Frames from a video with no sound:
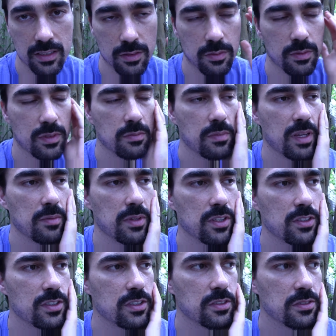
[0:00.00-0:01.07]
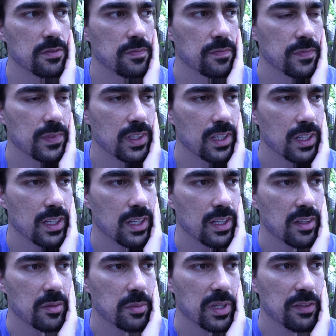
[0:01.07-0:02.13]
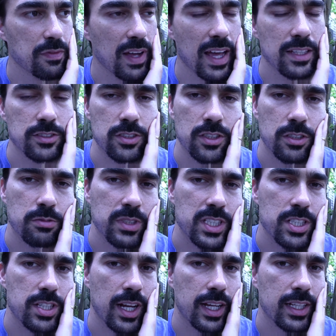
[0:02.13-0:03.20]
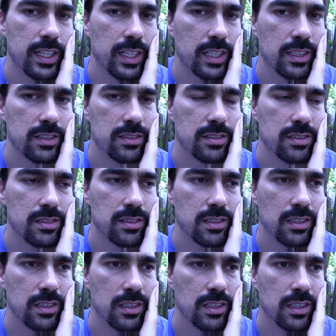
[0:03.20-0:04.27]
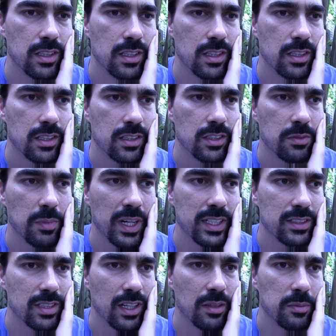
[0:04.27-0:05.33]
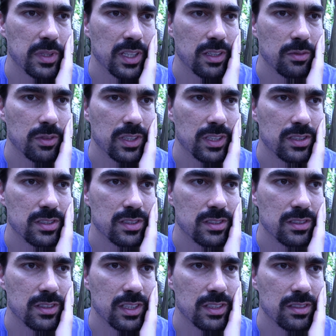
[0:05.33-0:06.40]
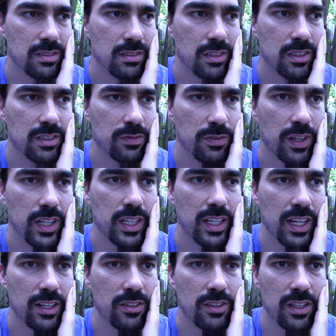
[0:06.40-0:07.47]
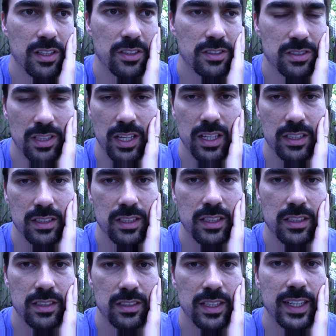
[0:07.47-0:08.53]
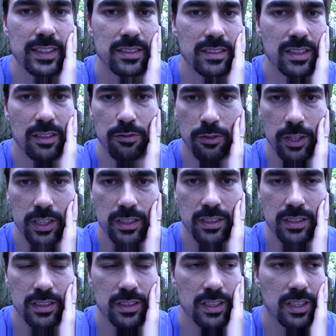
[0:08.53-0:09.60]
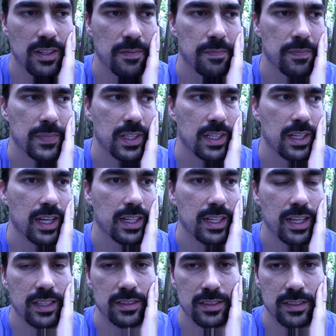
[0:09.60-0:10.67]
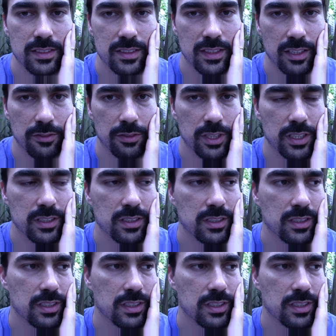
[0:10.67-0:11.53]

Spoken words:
maybe you do, but if I asked you to read Chinese, you might tell me, well, this looks funny, I don't understand it, it's different. And yes, it's different,